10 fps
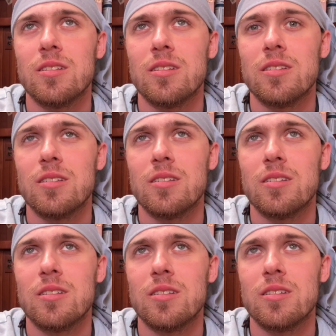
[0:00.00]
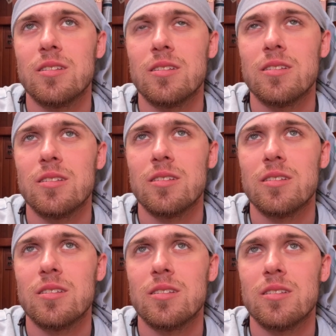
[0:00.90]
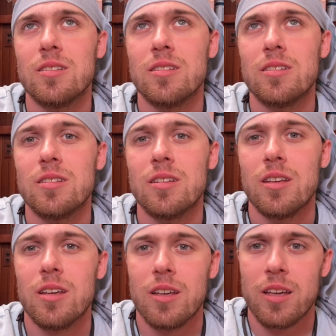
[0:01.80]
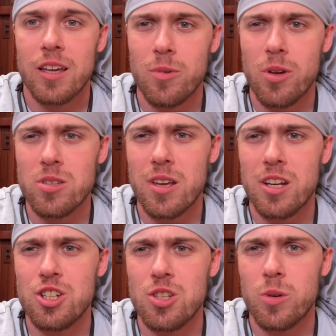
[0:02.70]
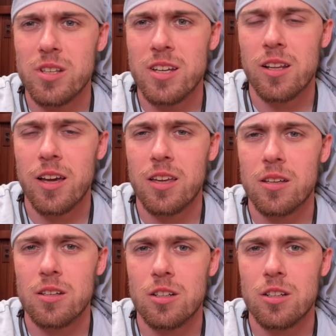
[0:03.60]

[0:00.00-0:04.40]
the engine sounded like she was sputtering out. And we also had issues where it sounded like